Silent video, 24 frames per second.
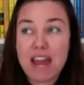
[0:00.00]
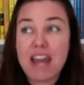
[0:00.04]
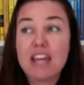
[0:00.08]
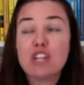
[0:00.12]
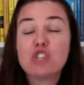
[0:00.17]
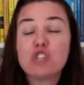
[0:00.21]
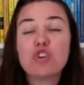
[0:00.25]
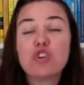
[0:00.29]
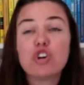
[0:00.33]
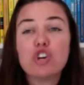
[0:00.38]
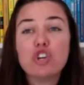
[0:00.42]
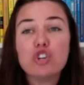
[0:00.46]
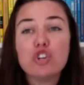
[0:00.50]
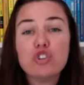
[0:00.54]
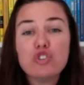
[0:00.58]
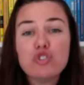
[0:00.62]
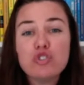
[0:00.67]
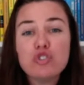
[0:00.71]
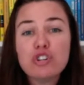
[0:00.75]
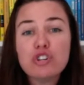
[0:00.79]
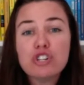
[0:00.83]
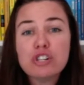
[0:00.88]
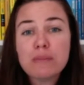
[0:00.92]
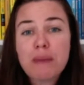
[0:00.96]
It took a
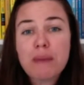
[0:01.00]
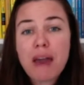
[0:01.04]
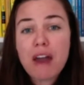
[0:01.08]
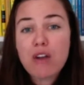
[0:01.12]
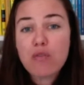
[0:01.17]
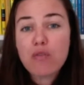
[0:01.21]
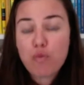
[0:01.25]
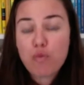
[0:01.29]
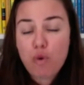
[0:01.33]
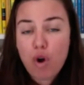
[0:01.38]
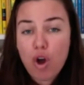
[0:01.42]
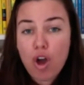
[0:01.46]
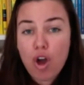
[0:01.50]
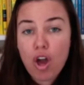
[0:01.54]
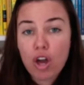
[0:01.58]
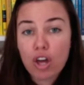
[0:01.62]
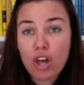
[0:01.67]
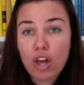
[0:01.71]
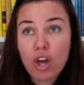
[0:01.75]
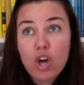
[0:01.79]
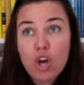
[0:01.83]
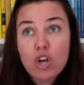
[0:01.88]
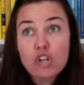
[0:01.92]
huge amount of work